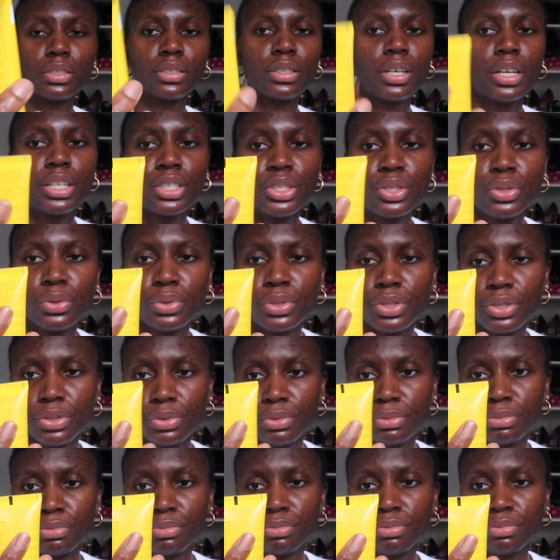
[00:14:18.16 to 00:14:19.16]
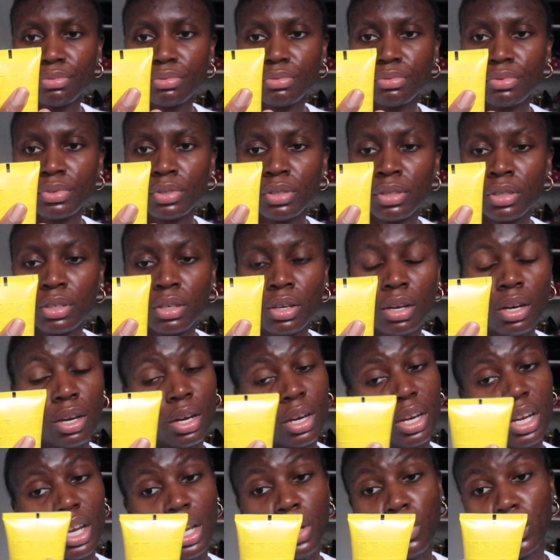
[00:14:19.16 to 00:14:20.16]
I showed you.
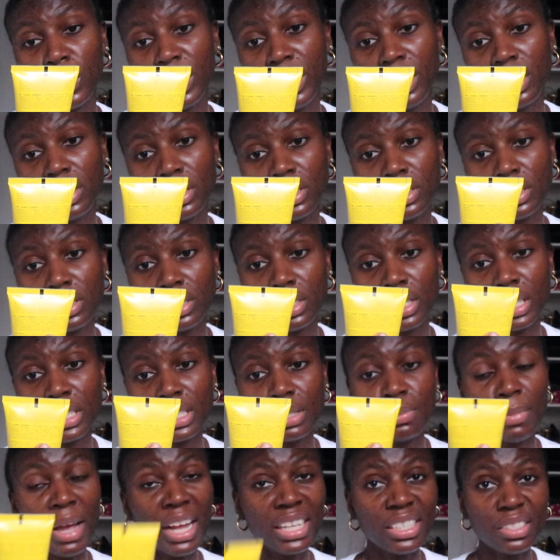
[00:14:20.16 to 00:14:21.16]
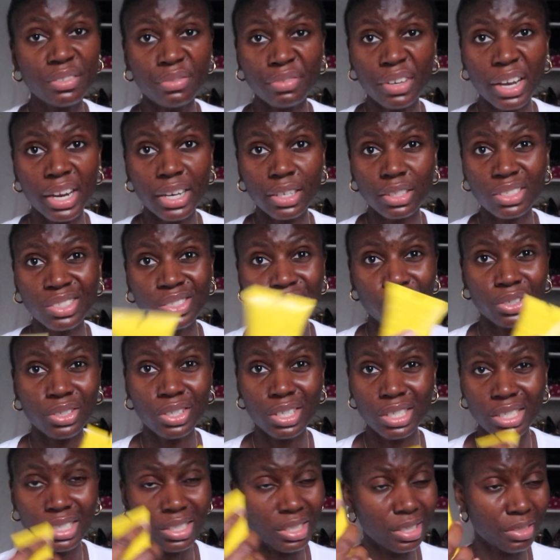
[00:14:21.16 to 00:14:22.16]
It works. It's mattifying, so it
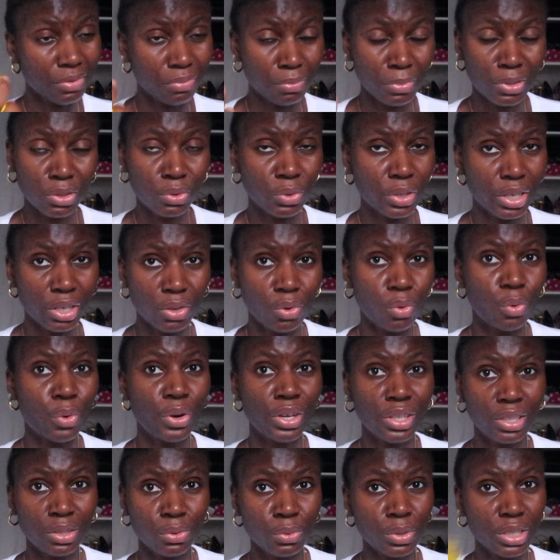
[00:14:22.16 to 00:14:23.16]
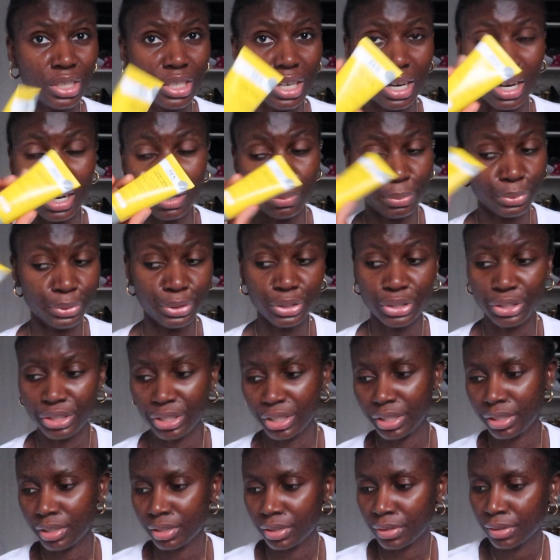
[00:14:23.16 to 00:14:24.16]
doesn't leave me looking oily, which I
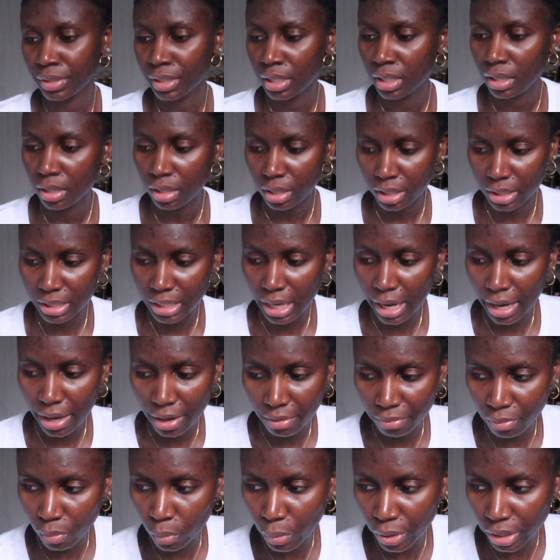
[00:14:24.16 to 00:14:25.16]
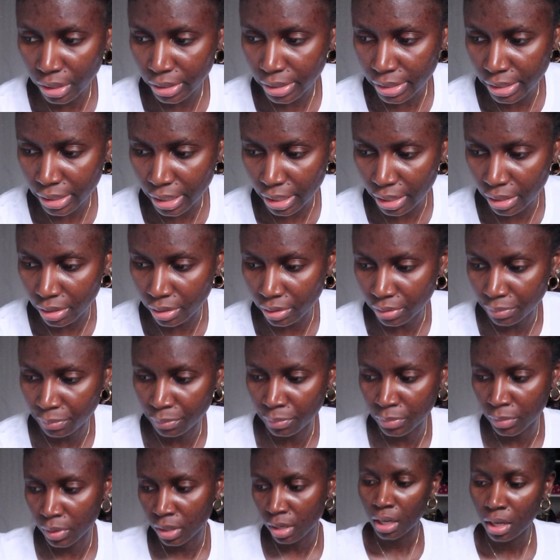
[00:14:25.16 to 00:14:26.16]
appreciate because I have oily skin.
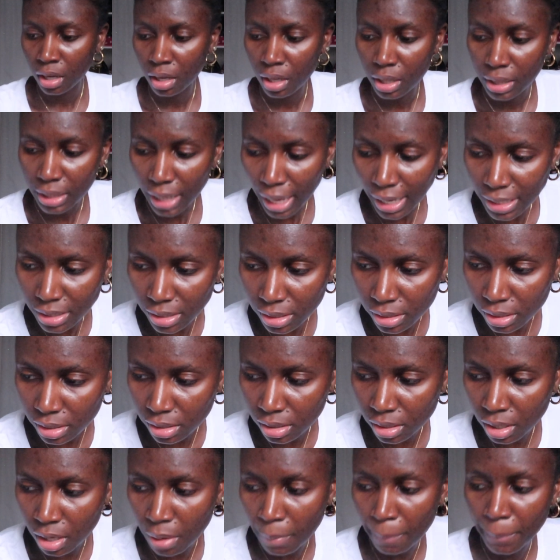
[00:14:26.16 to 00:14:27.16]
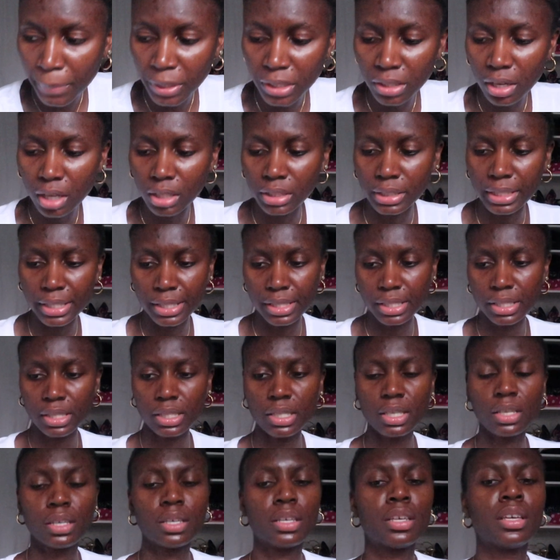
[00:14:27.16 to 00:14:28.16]
Last but not
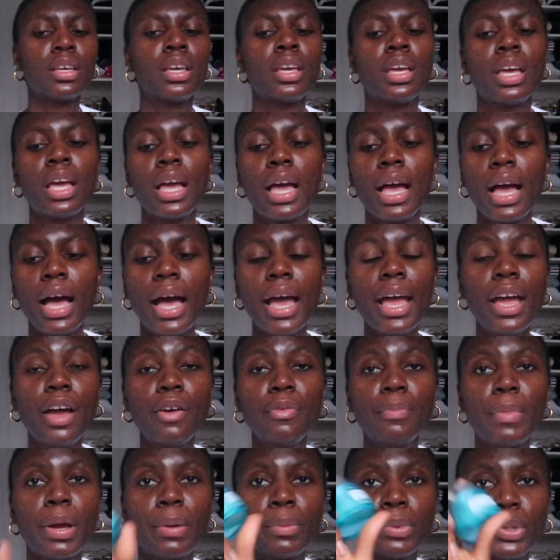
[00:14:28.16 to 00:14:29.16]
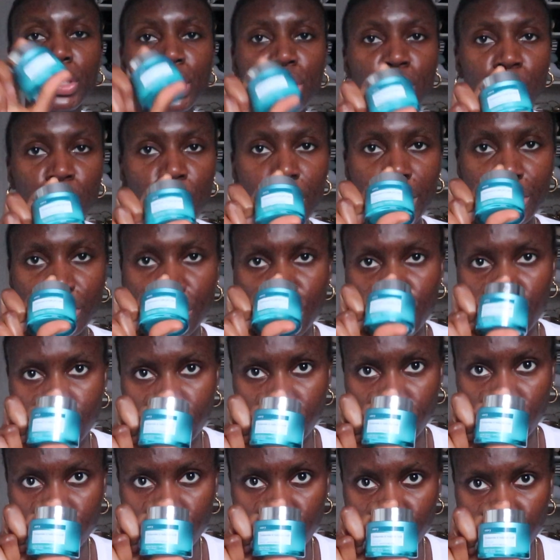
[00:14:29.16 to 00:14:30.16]
least, I have my moisturizer.
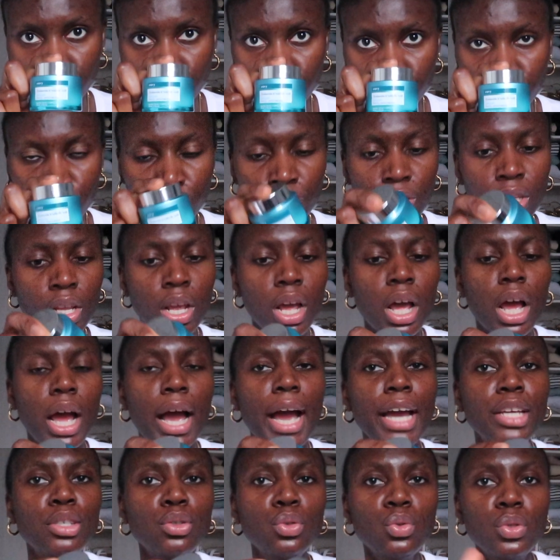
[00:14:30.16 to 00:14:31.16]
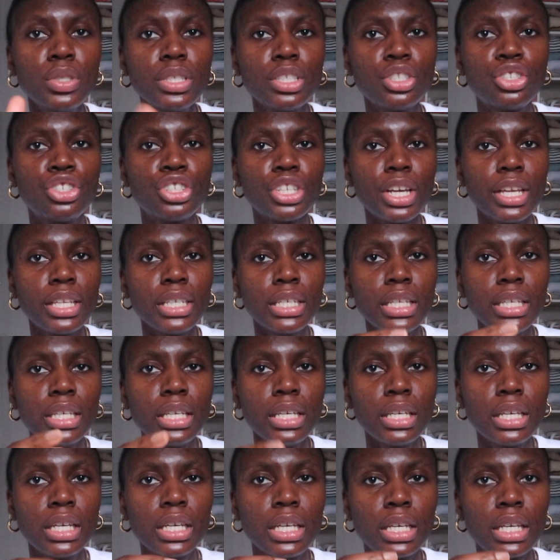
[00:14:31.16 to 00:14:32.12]
I use a jelly